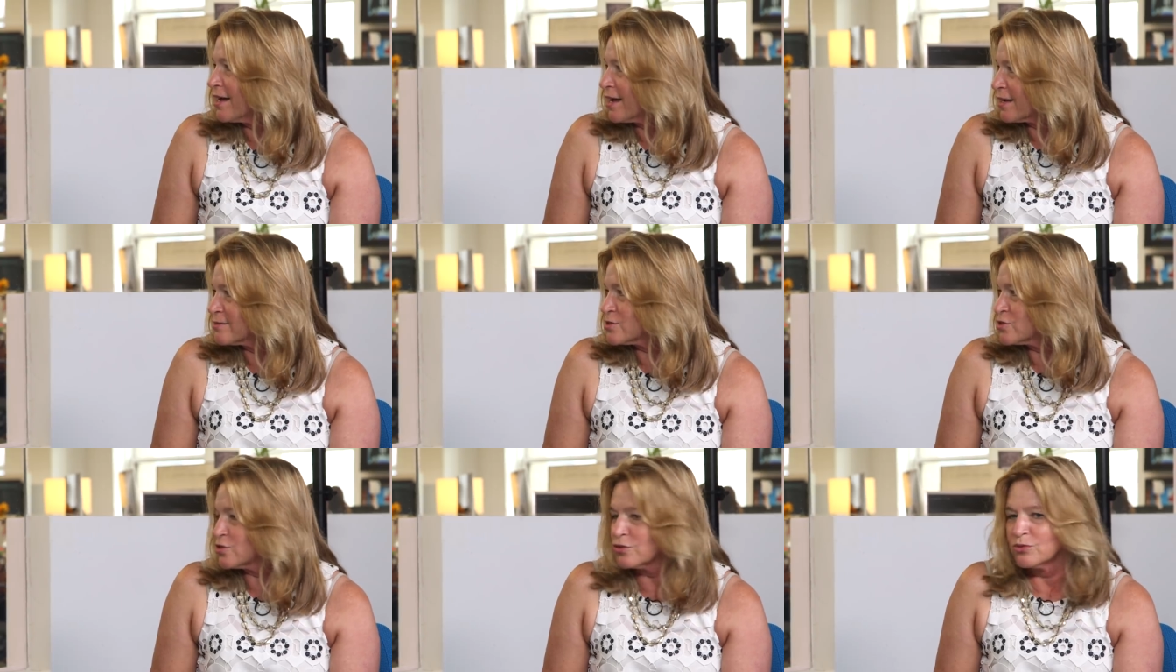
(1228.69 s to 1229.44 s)

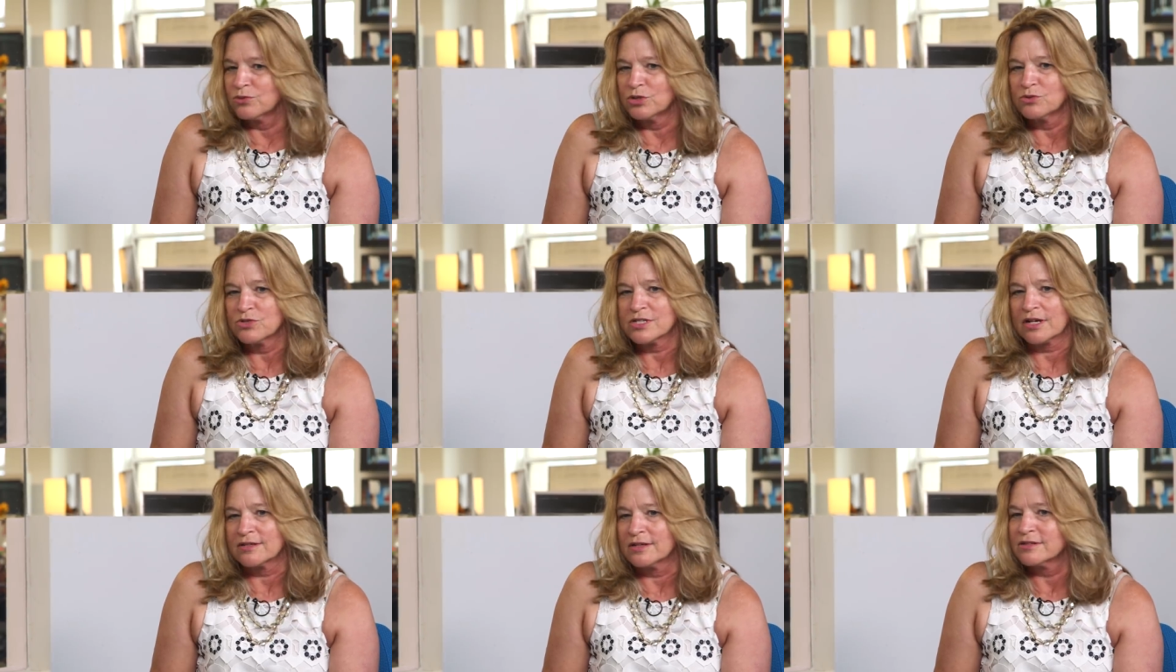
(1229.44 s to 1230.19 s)
and to use
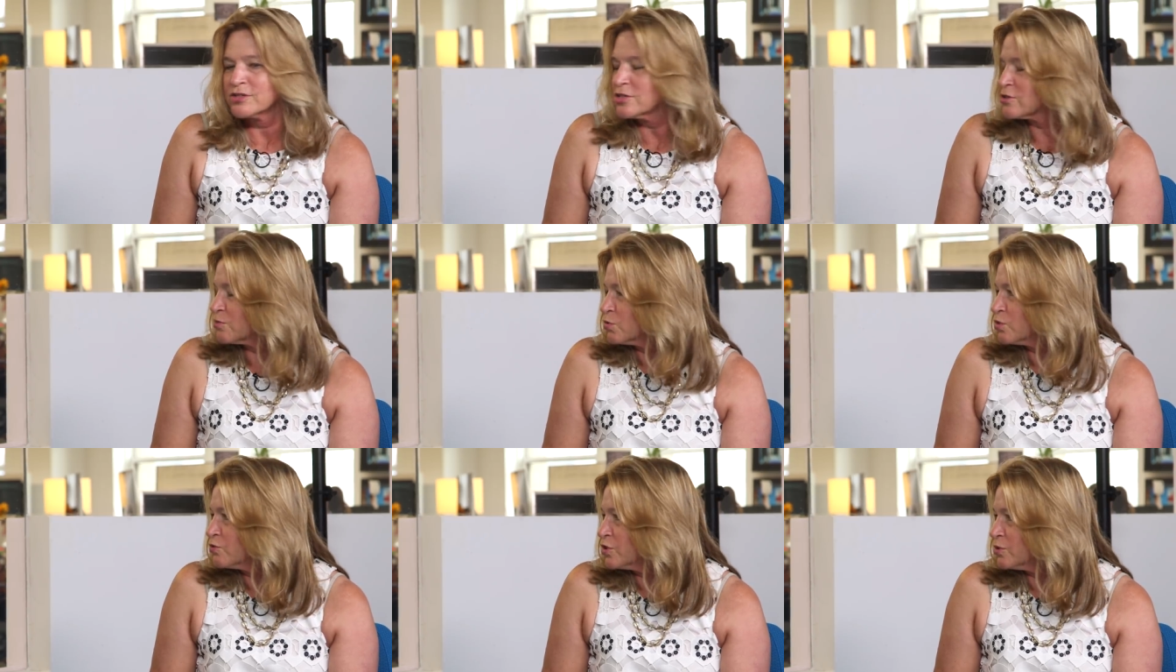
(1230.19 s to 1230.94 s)
technology to
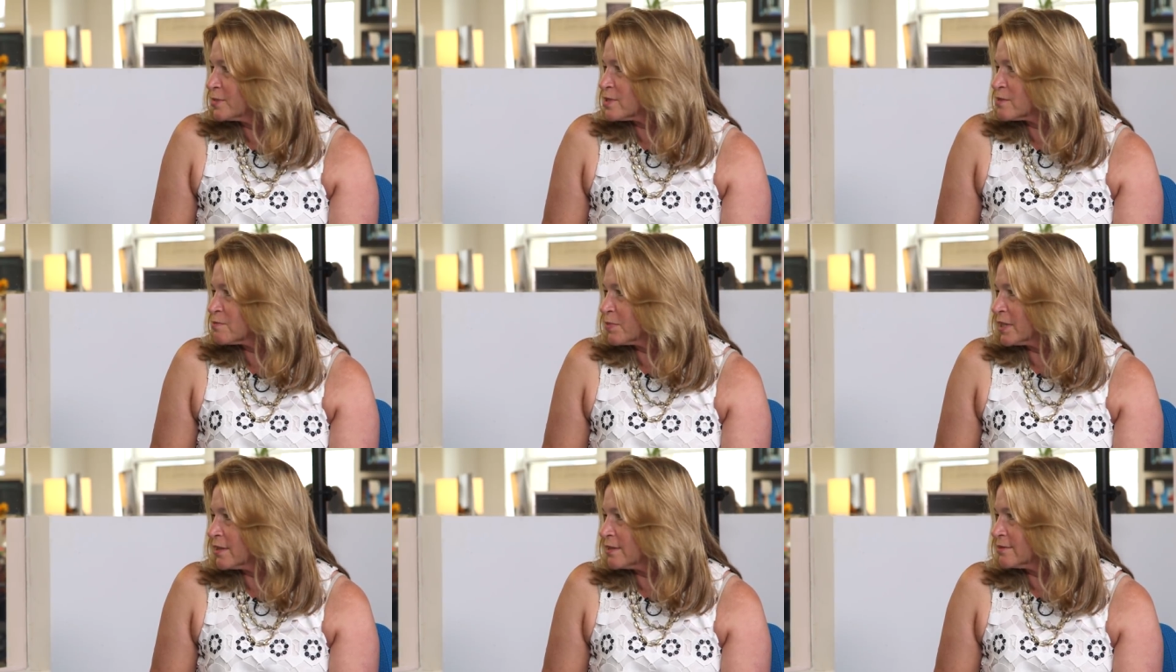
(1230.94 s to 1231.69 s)
move humans
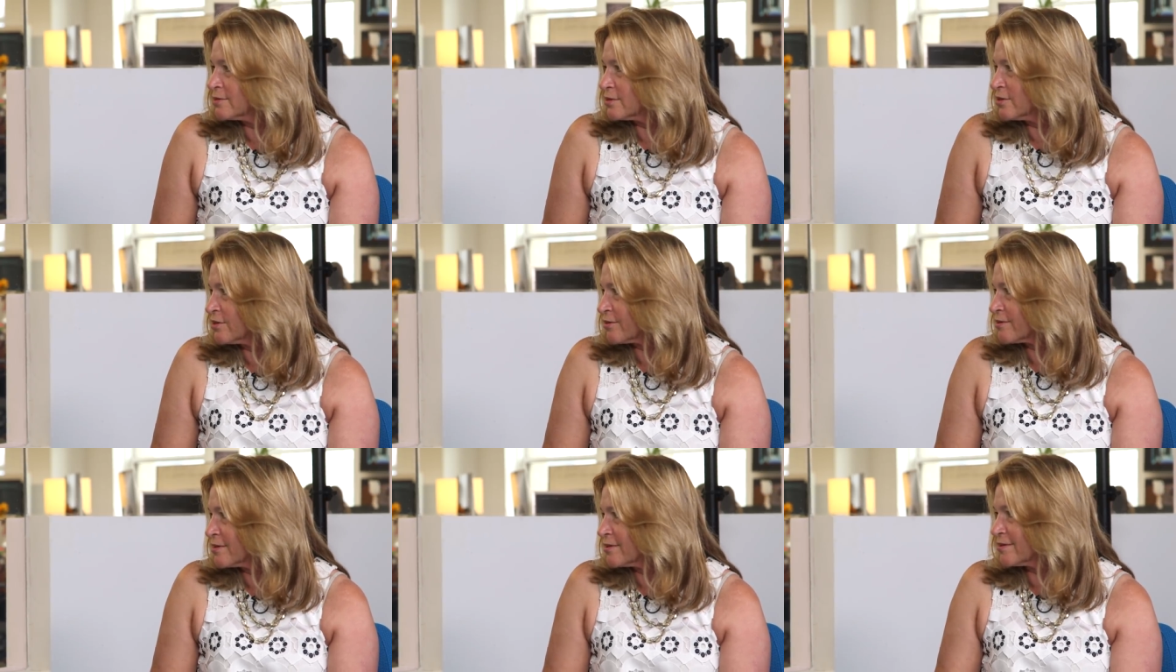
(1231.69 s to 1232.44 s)
beyond
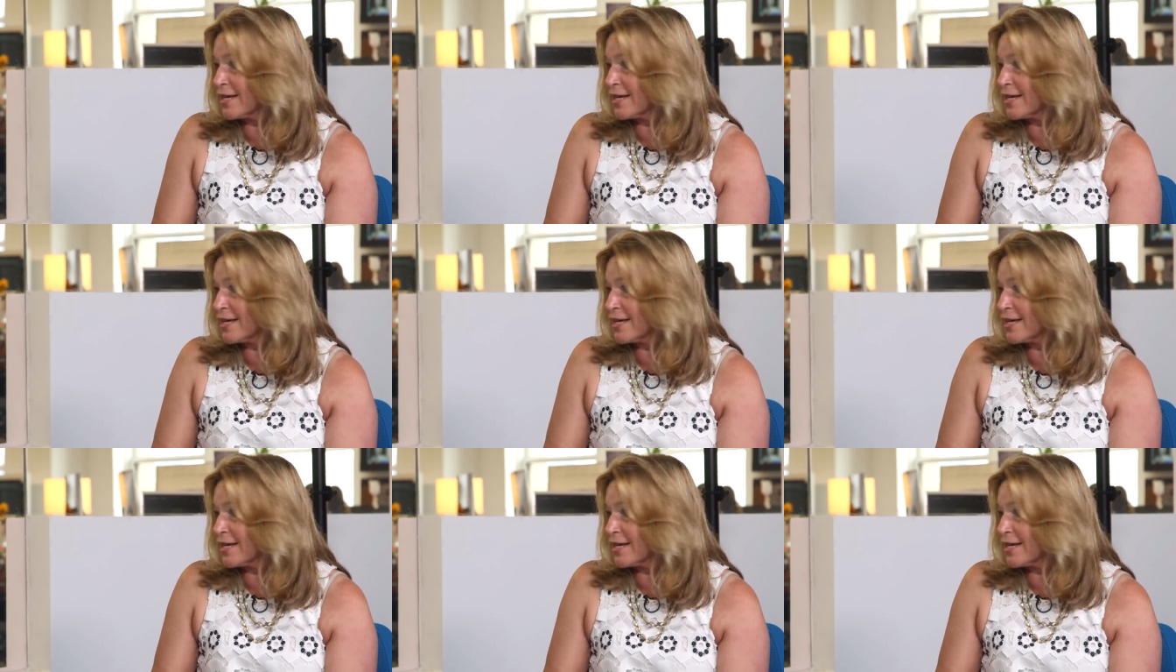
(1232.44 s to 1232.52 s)
Earth.